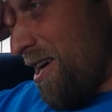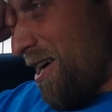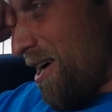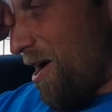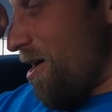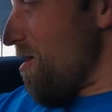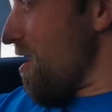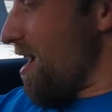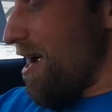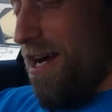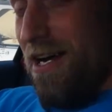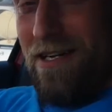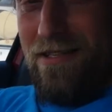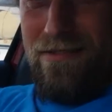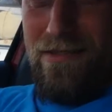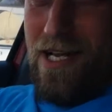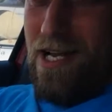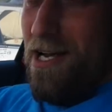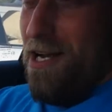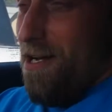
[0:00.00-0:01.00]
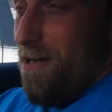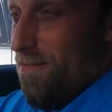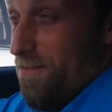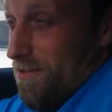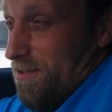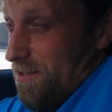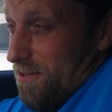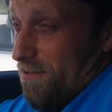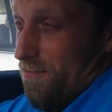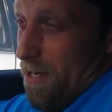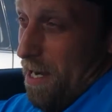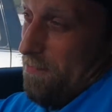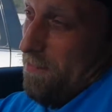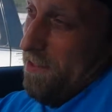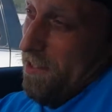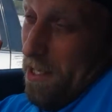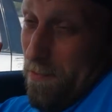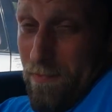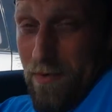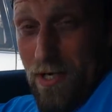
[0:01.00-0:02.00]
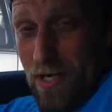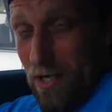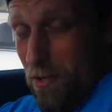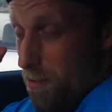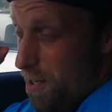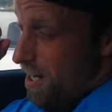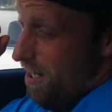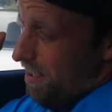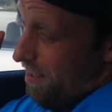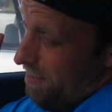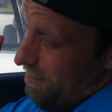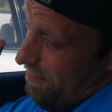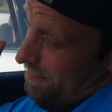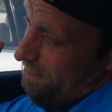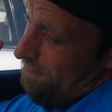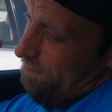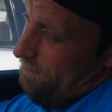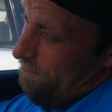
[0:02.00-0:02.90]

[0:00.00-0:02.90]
Oh yeah, let's wrap this up pretty quick.